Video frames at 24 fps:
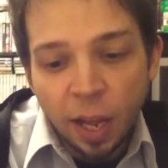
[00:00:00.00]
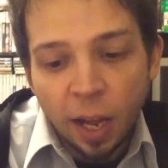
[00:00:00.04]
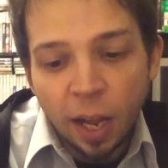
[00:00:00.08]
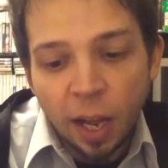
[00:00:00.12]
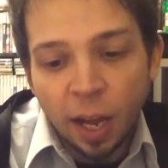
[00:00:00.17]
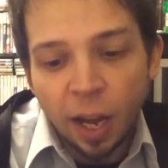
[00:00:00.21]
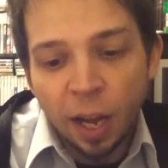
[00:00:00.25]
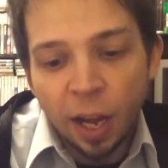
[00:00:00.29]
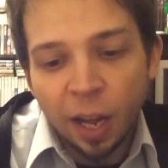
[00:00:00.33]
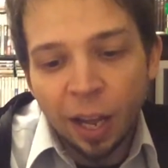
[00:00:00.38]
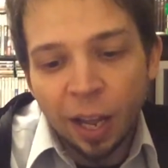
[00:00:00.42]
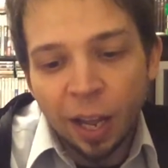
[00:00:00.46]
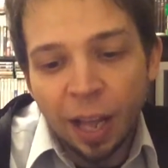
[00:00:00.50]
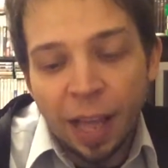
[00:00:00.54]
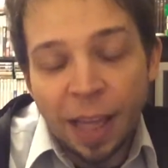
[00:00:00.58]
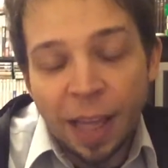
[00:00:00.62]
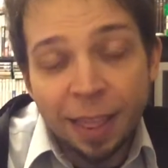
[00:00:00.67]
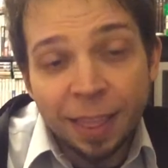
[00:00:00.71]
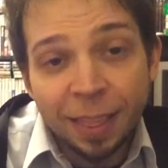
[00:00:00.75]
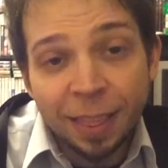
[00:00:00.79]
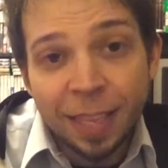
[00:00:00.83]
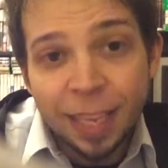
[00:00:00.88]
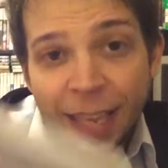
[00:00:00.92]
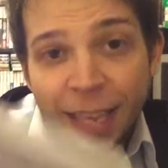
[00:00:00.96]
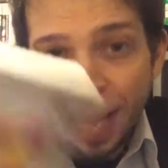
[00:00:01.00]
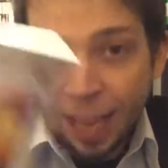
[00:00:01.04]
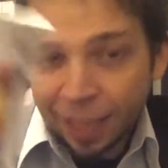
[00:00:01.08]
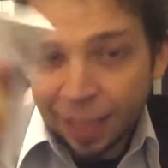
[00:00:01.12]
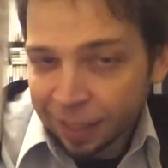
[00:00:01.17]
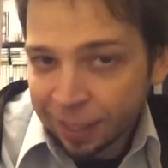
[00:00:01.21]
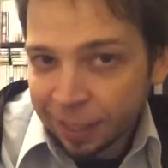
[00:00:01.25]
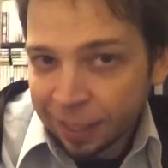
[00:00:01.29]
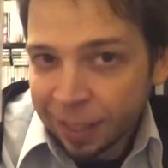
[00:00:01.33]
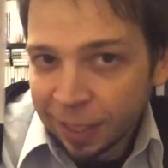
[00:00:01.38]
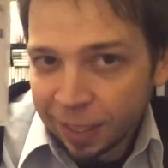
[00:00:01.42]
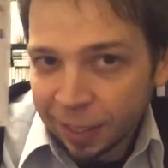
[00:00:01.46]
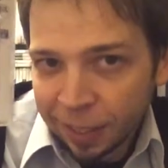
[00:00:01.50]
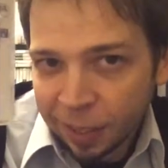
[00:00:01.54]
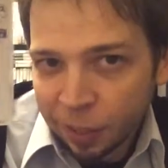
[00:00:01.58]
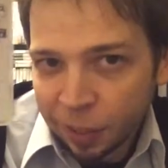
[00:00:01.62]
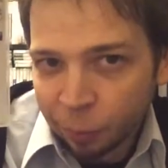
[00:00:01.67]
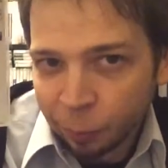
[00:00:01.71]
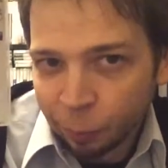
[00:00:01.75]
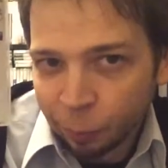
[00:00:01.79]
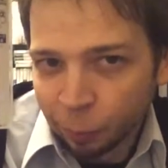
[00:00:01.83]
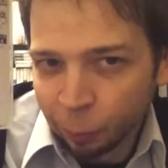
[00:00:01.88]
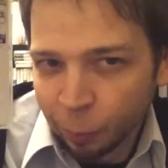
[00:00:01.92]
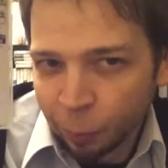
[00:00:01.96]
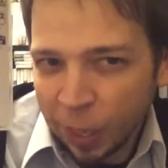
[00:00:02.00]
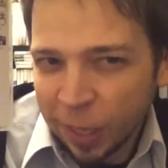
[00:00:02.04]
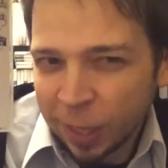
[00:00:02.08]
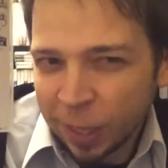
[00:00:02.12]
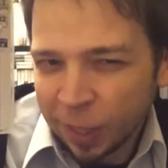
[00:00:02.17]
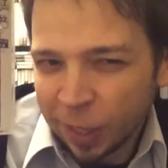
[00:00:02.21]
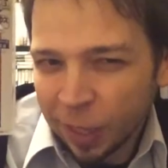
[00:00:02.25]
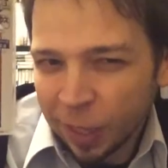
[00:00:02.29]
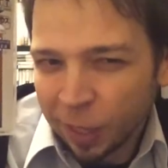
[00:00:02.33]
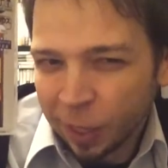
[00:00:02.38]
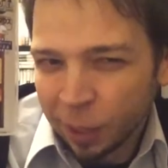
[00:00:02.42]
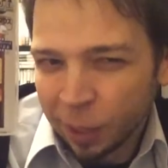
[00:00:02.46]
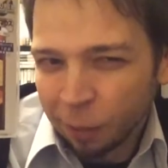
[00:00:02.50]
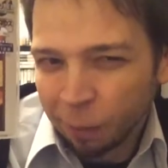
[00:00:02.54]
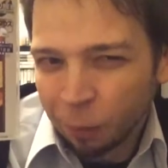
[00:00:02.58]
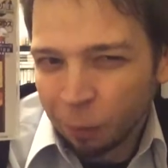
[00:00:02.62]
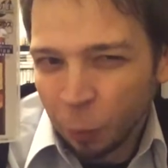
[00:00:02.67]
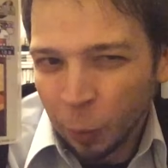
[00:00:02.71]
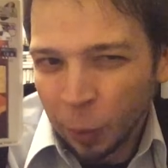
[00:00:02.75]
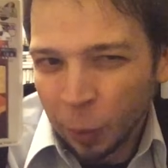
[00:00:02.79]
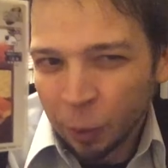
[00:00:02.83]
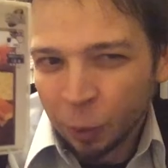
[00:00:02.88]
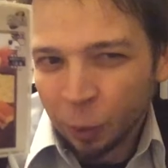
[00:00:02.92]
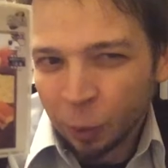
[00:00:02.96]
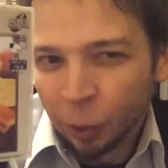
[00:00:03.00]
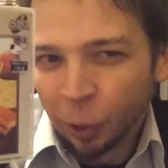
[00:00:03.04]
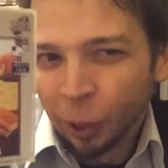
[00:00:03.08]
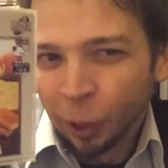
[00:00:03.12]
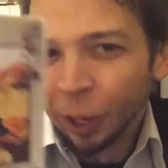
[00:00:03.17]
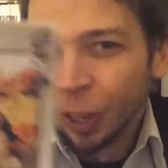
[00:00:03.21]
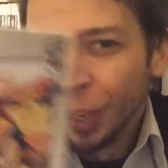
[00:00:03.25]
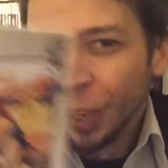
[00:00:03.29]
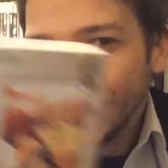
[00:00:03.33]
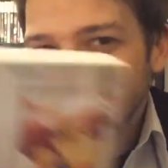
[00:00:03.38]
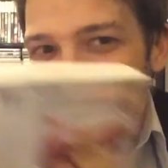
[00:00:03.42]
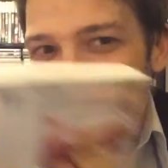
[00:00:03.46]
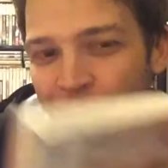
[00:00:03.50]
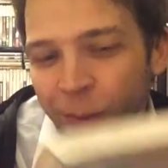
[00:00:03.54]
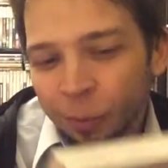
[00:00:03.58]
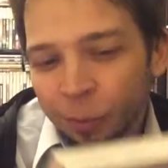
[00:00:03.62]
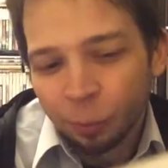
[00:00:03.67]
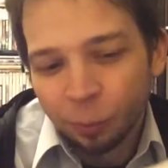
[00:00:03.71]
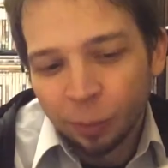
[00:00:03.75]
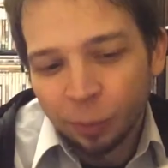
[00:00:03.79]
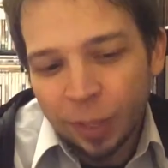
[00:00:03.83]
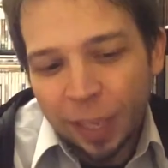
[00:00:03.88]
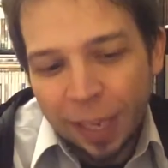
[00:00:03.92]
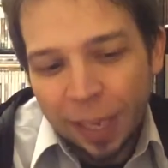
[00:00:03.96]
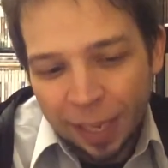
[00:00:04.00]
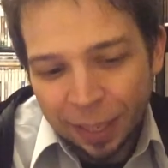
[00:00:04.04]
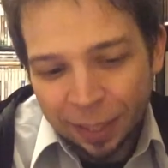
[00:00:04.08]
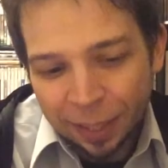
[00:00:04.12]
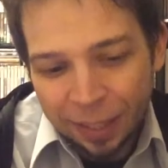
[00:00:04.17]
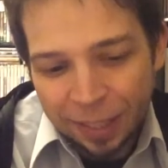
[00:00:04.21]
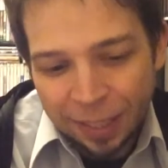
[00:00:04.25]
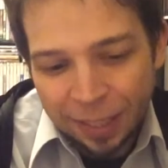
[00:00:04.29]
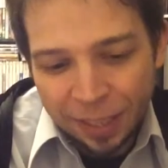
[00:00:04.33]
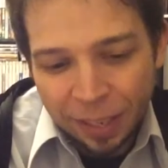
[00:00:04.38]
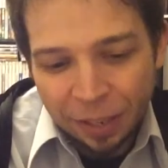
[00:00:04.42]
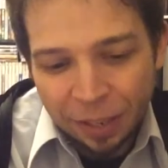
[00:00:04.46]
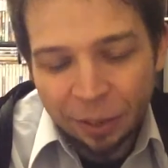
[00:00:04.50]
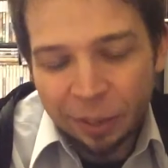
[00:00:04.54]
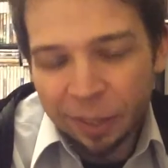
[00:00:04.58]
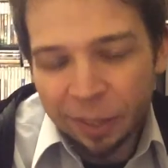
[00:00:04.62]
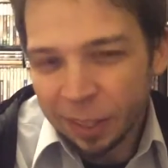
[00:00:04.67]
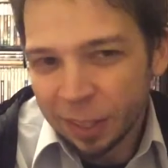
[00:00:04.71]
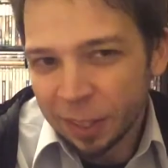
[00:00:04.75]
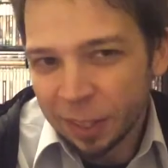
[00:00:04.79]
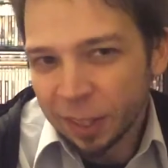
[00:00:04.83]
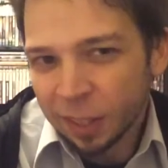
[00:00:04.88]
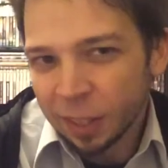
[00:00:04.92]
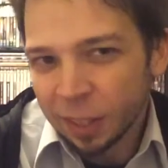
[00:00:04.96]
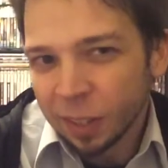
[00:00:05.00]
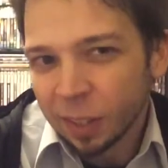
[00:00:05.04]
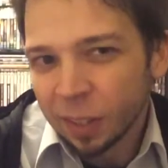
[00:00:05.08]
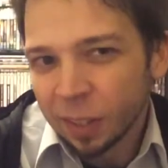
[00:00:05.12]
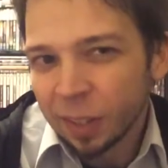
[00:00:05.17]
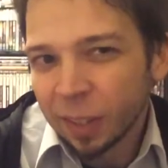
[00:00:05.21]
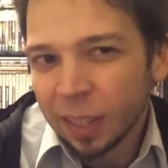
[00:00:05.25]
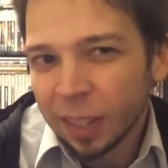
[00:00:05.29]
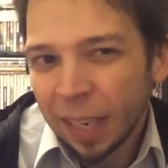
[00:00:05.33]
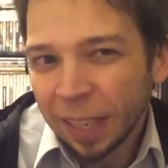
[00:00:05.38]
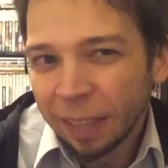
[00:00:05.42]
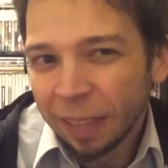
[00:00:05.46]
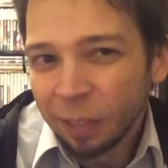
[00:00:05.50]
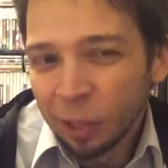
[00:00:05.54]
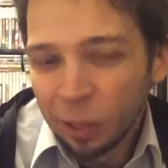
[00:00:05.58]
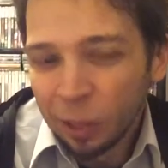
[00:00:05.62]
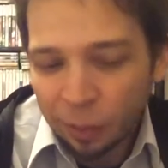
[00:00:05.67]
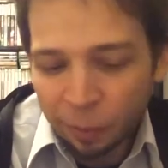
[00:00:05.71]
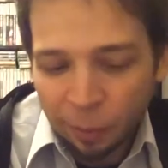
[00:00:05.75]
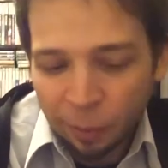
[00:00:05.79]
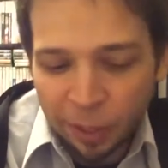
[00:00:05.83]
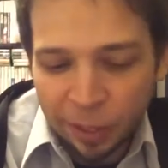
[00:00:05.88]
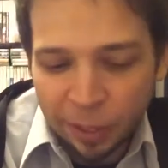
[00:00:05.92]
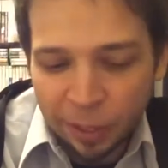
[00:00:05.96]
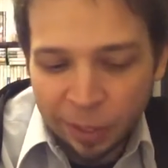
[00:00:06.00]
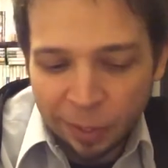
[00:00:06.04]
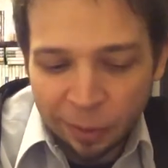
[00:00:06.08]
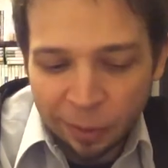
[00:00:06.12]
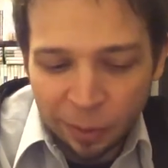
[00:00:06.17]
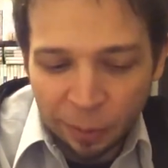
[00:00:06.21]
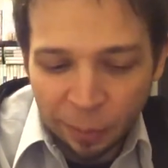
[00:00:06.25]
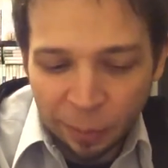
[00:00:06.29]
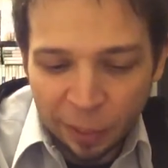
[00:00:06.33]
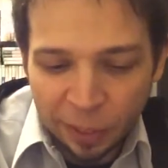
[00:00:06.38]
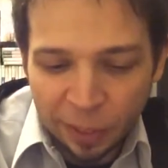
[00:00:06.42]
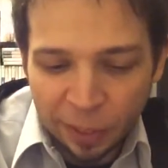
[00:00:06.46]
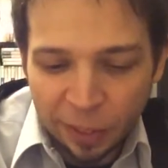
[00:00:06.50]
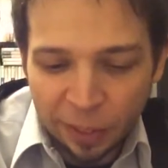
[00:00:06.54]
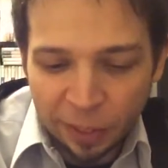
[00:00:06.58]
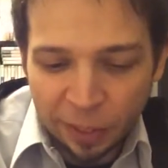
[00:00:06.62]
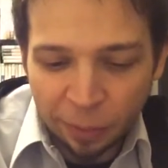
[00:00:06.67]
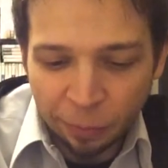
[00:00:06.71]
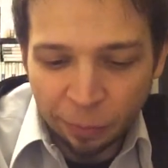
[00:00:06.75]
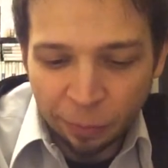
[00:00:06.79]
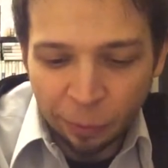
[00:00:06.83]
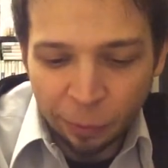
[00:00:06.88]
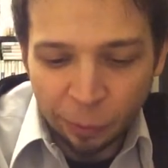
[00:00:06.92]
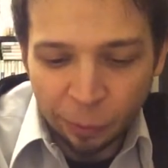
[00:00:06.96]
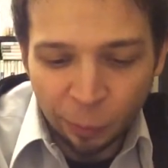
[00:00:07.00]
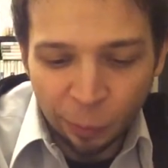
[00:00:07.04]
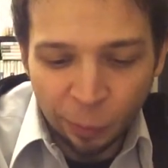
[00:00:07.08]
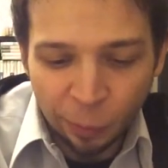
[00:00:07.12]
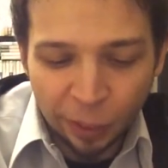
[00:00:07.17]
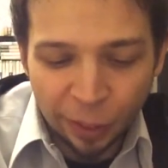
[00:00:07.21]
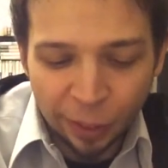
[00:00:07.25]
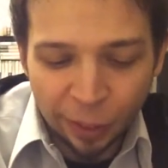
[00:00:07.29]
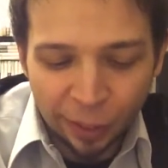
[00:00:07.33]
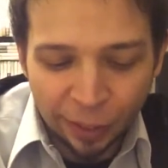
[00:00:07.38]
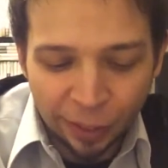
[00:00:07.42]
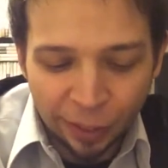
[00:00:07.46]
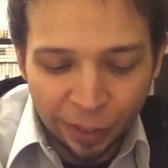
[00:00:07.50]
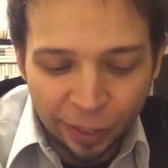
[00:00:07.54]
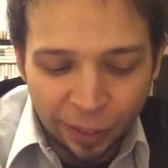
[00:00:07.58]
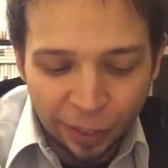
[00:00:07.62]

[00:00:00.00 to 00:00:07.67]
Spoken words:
the Atlas Renaissance Voyager. Now, the Atlas here it's kind of a long-running series, but this is the first one.